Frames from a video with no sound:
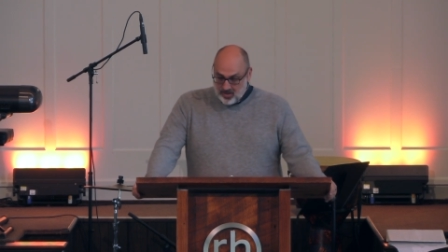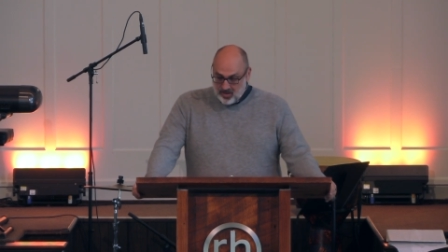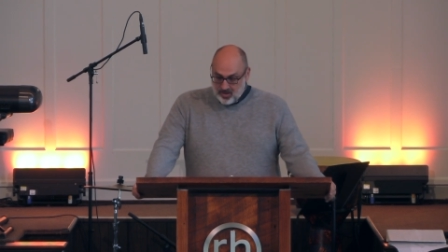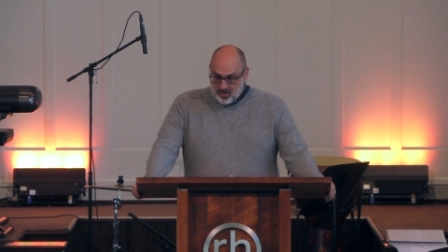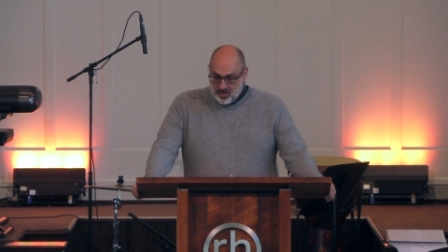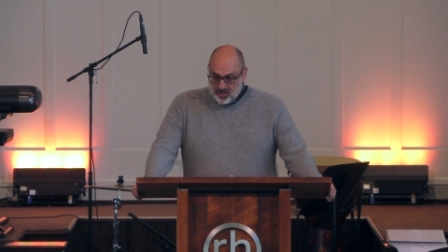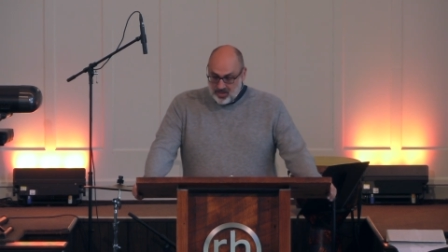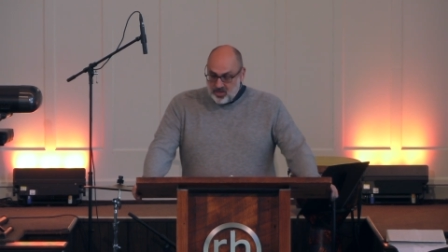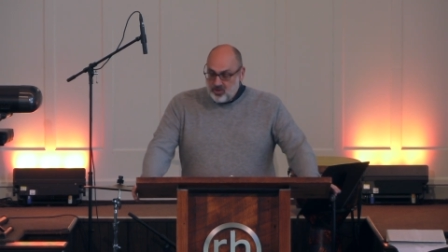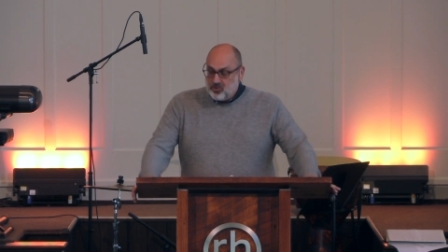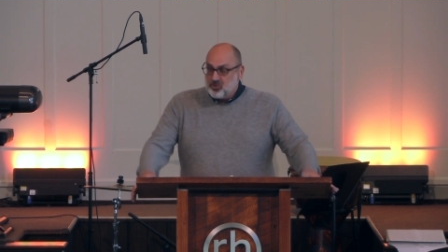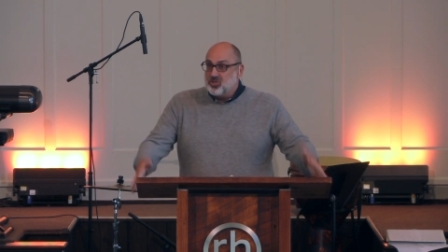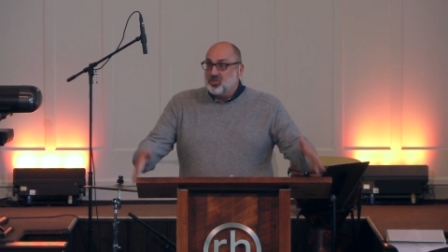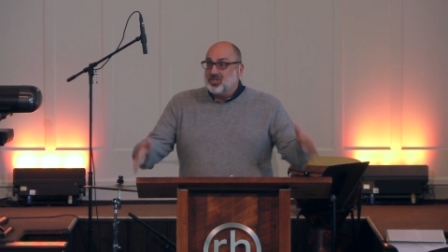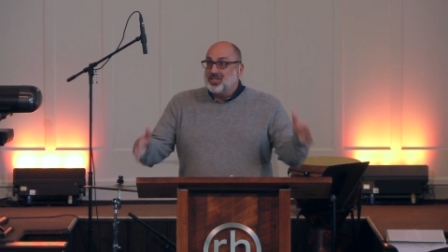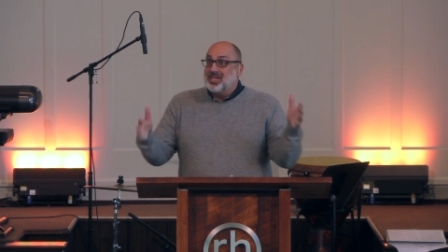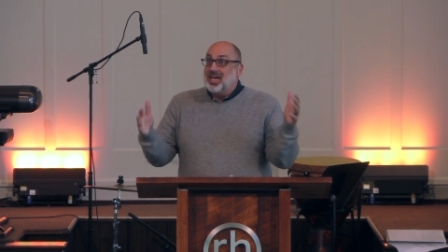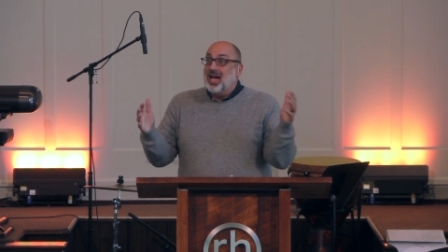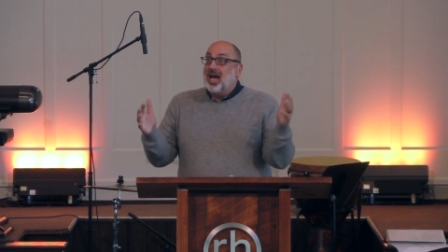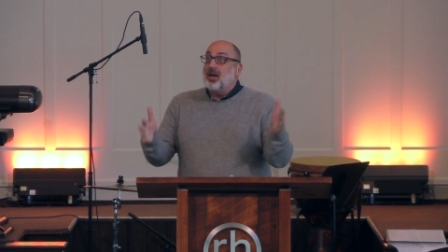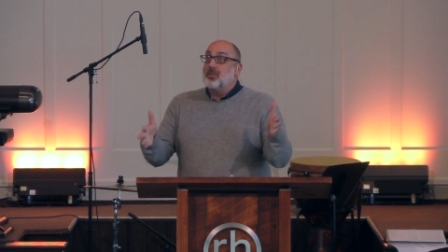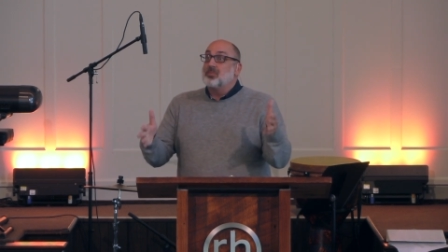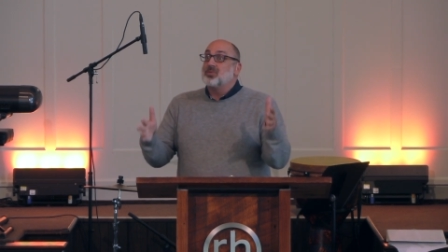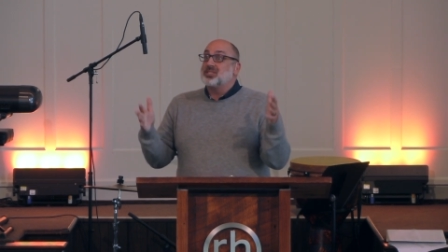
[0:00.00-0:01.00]
You should
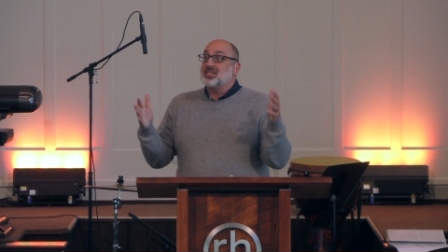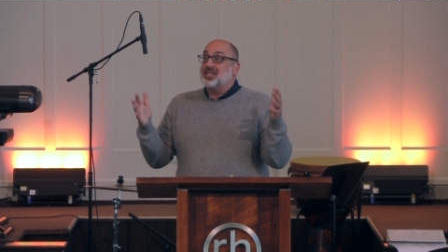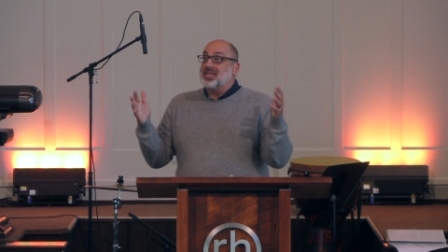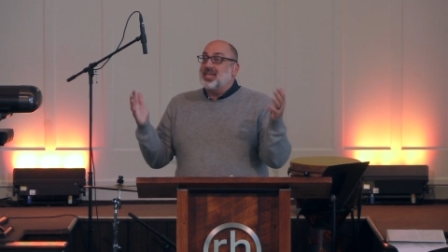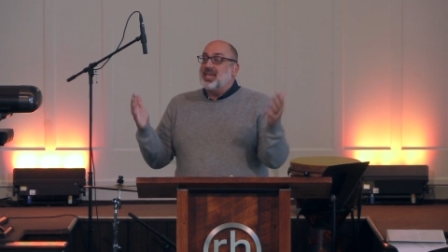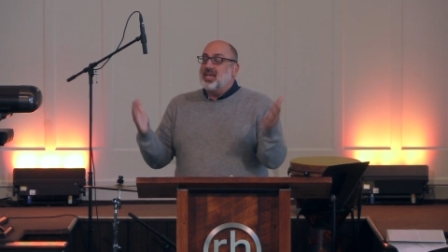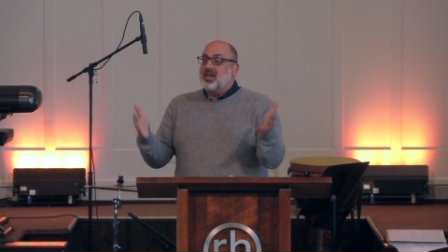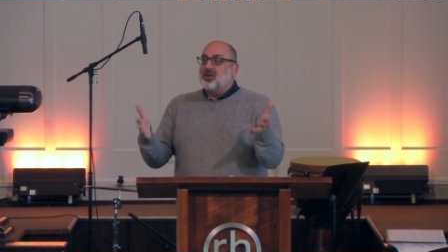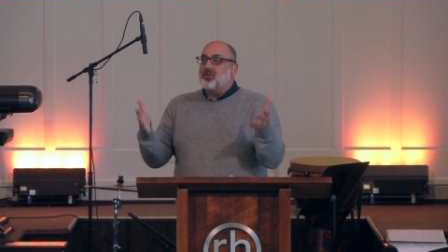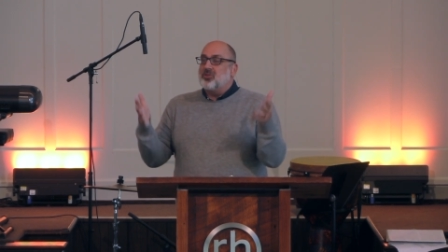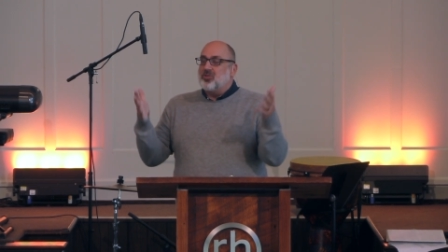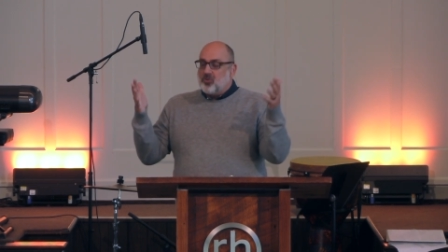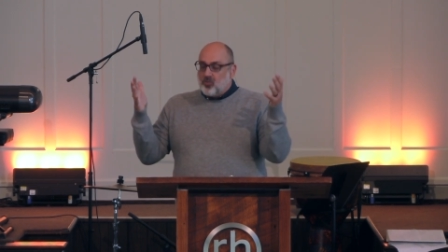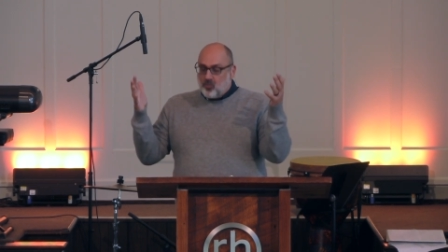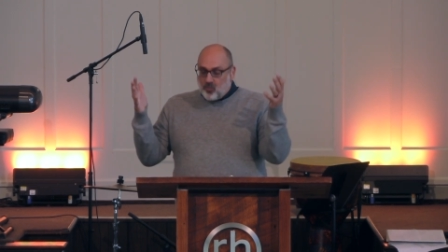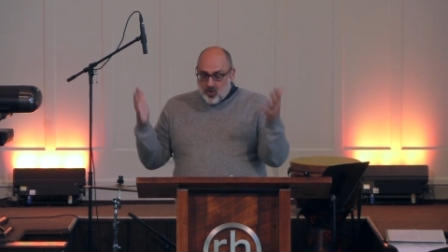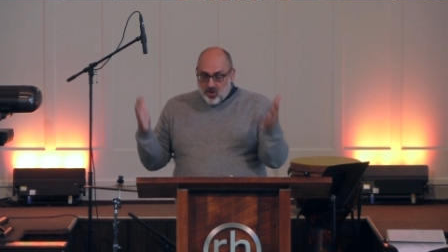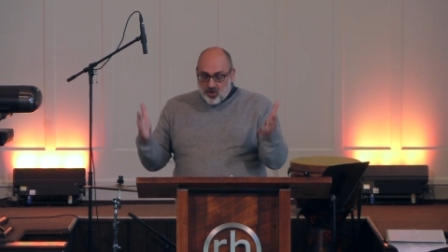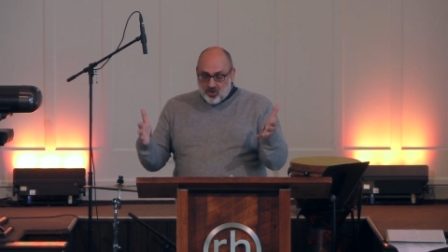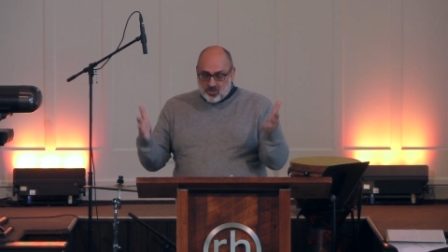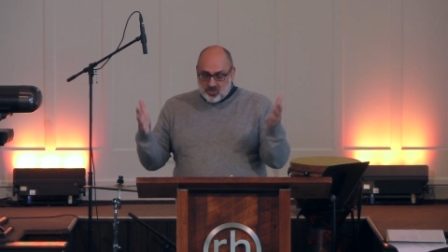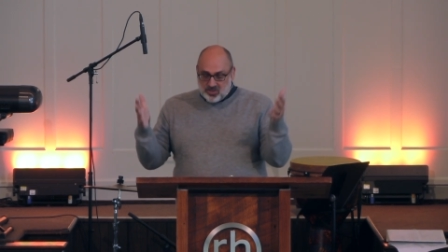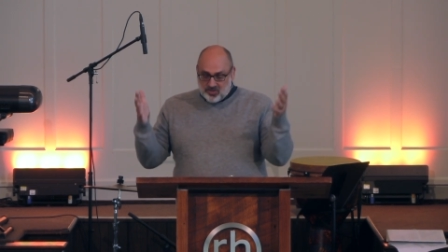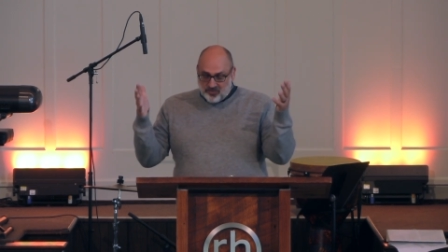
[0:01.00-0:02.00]
come to hear the
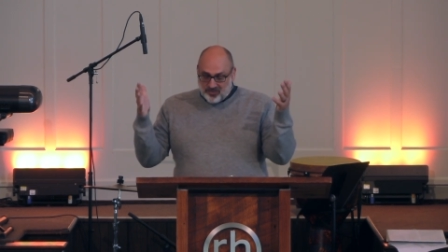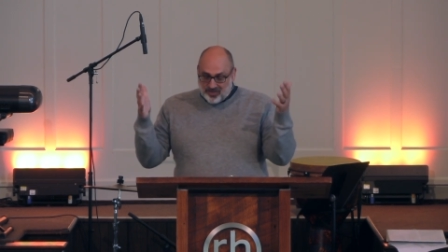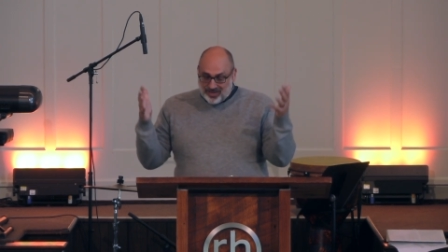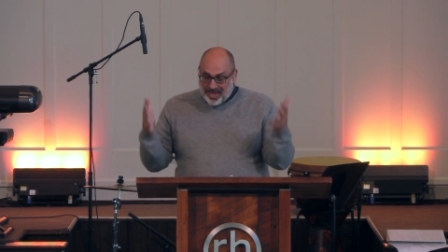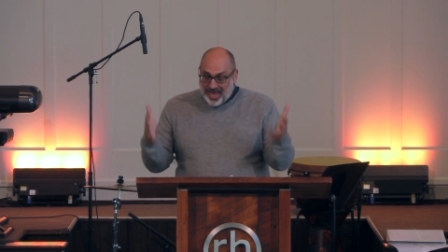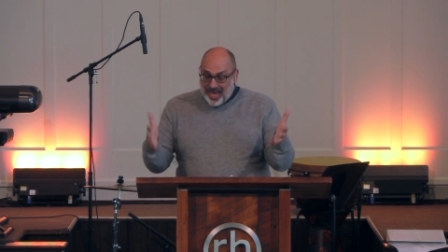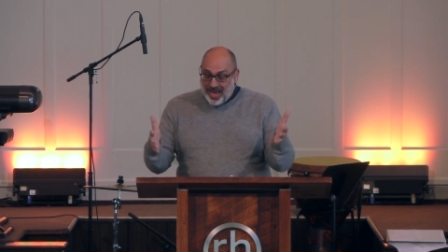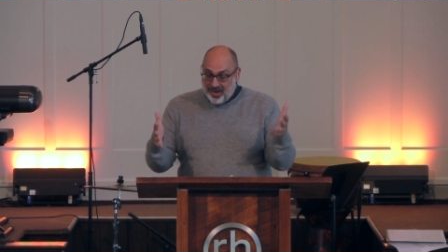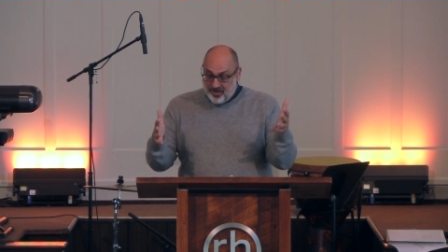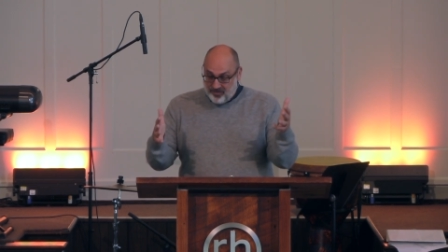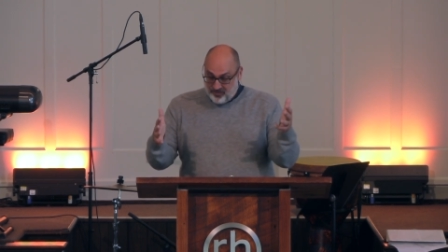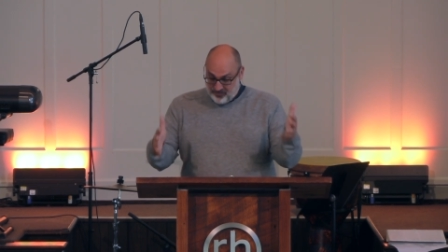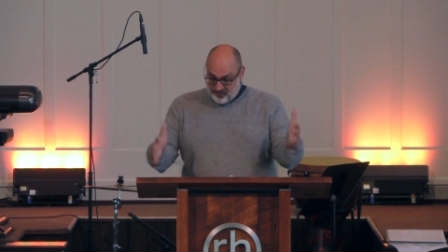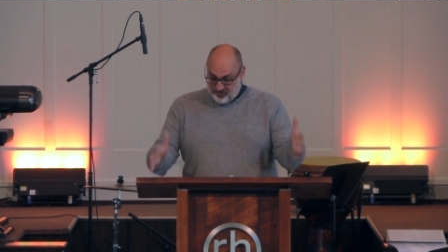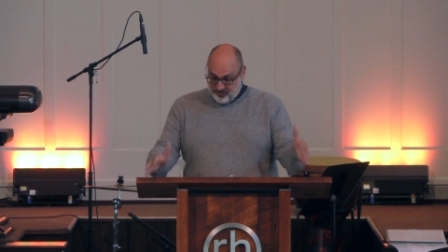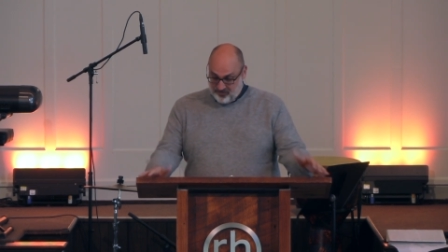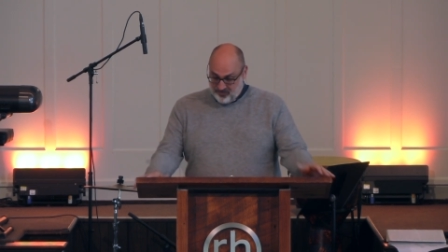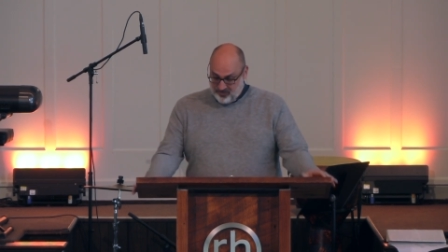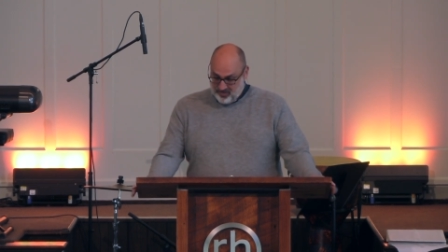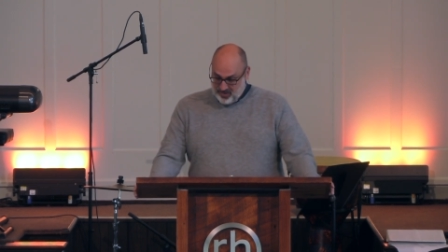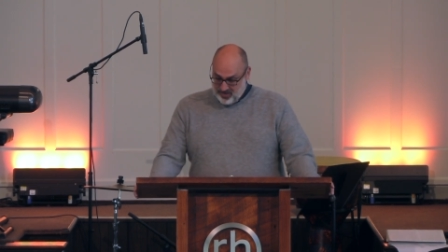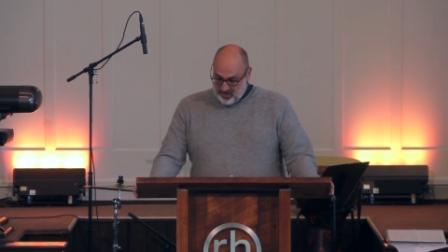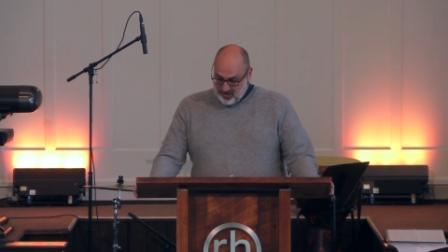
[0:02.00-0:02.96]
words of life.